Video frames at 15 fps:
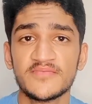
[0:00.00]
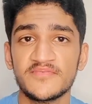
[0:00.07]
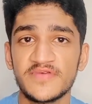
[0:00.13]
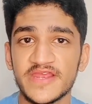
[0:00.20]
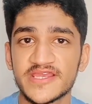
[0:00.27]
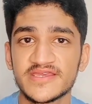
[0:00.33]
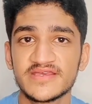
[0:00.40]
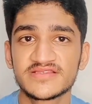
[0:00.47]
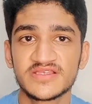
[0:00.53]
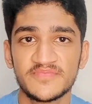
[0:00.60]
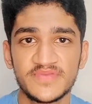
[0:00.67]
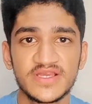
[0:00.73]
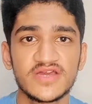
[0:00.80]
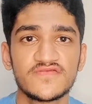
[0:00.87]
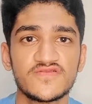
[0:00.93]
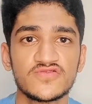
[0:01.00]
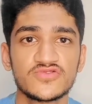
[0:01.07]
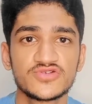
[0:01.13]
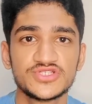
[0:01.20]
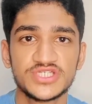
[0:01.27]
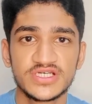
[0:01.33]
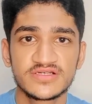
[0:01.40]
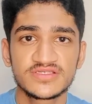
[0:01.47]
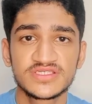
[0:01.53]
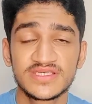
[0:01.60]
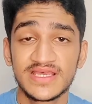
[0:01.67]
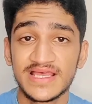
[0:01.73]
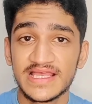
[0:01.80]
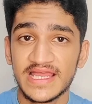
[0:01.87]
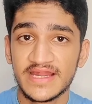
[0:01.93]
breaking the bigger food chunks
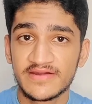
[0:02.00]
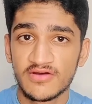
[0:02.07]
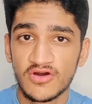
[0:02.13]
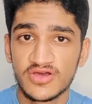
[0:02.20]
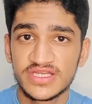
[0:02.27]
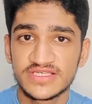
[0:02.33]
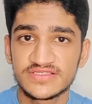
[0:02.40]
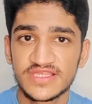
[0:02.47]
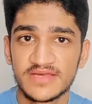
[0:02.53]
and hauling